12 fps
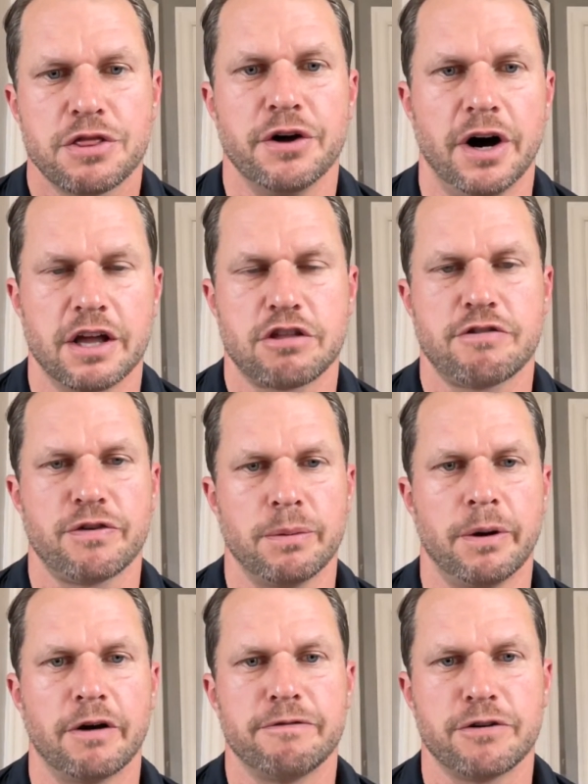thoughts
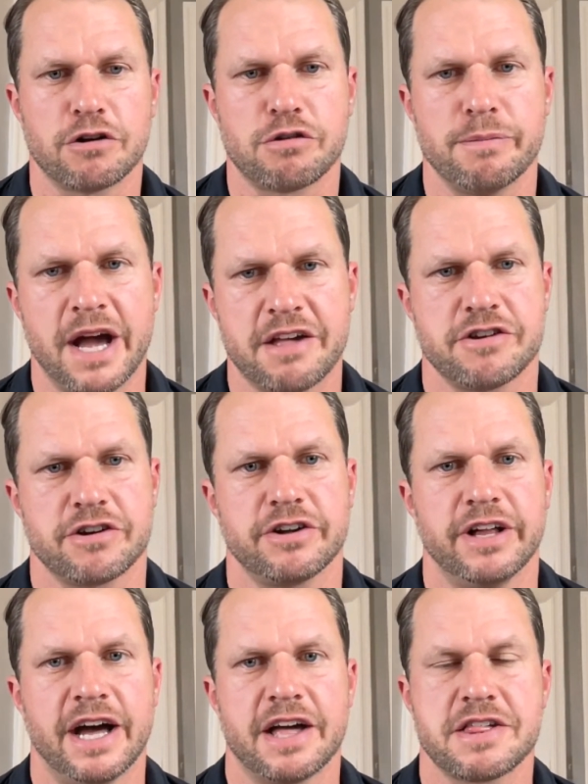from our first
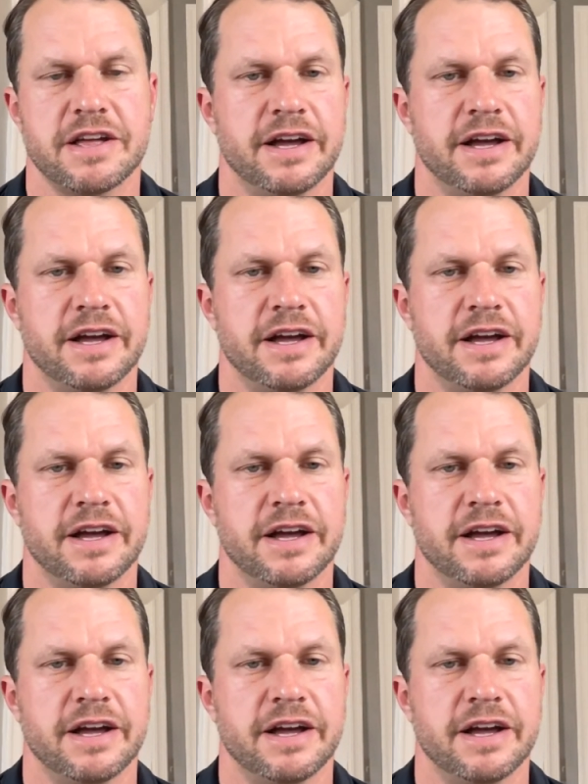masterclass.